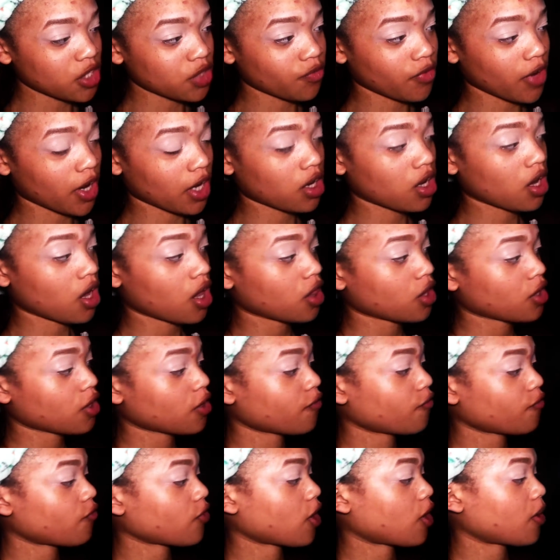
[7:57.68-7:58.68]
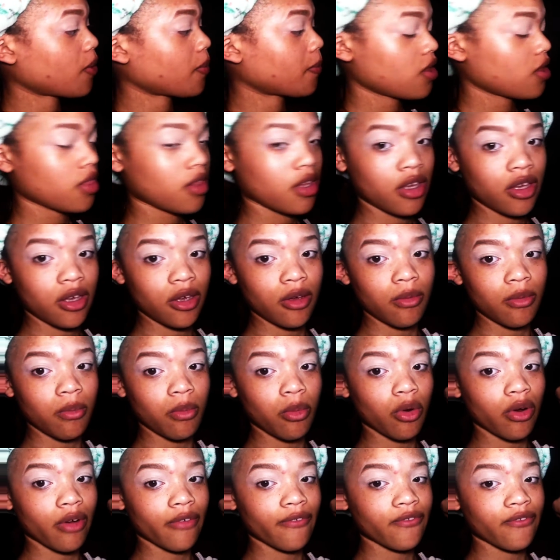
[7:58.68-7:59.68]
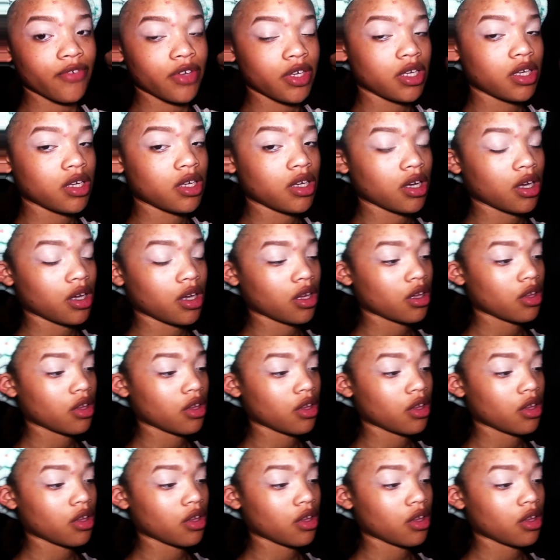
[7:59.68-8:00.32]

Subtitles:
red color from the Morphe